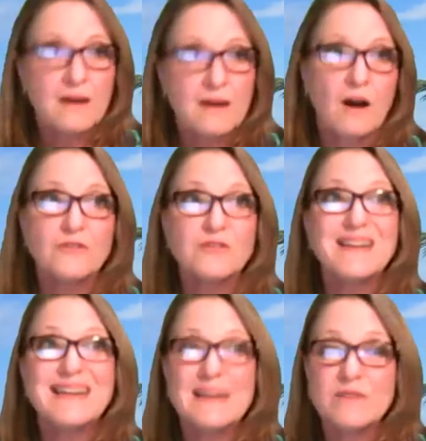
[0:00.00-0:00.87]
after
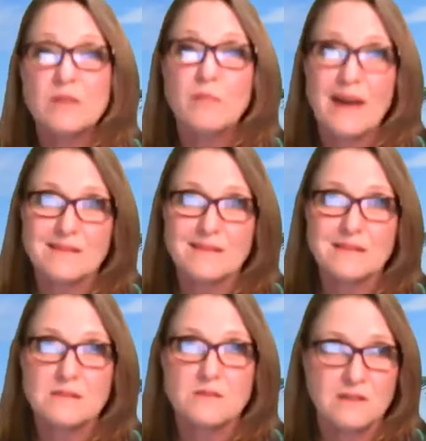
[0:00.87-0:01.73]
11 months.
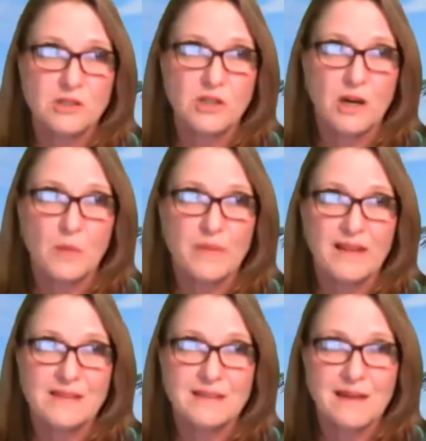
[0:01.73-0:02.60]
Don't stop.
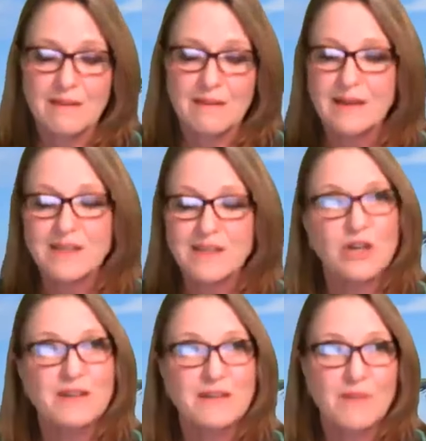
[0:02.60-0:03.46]
That's another thing.
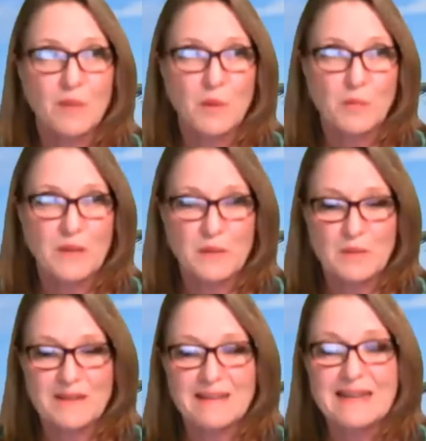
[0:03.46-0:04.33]
Don't give up on
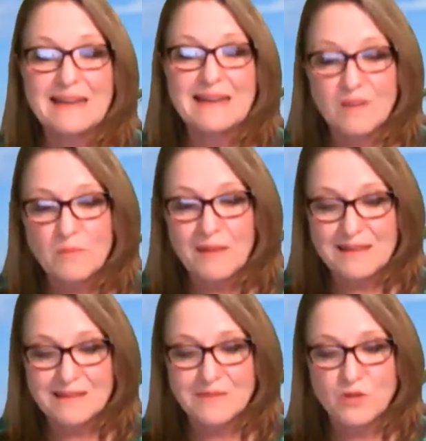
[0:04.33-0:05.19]
people. 11
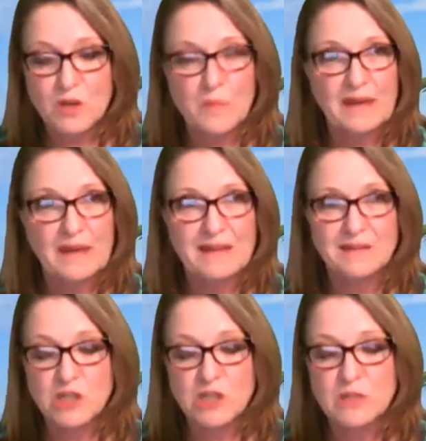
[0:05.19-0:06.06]
months of dropping
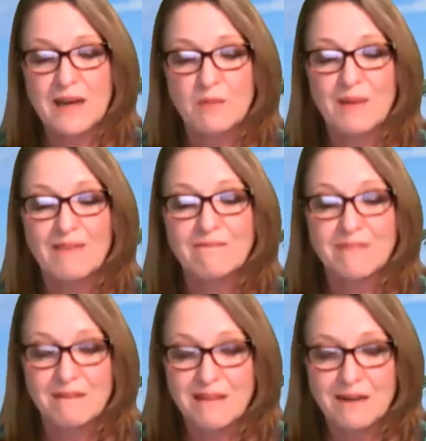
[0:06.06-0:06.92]
hints. She's one of my
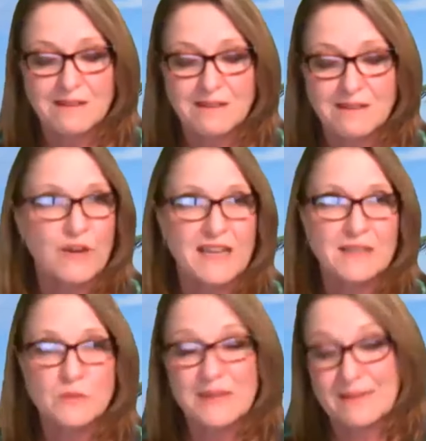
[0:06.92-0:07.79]
very close
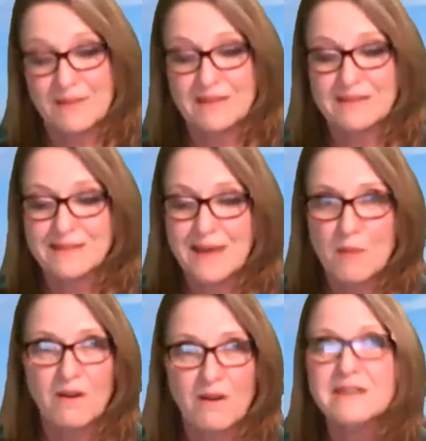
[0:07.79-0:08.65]
friends. We live on the
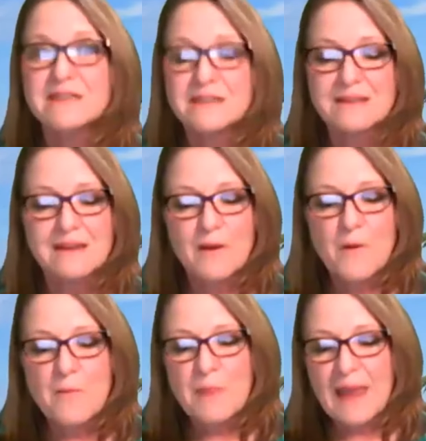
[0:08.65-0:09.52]
same road.
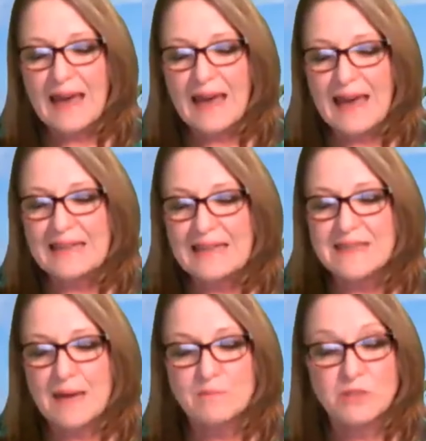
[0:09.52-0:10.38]
And
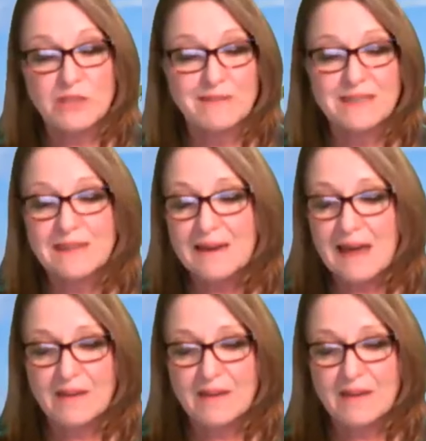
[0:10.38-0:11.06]
she was in another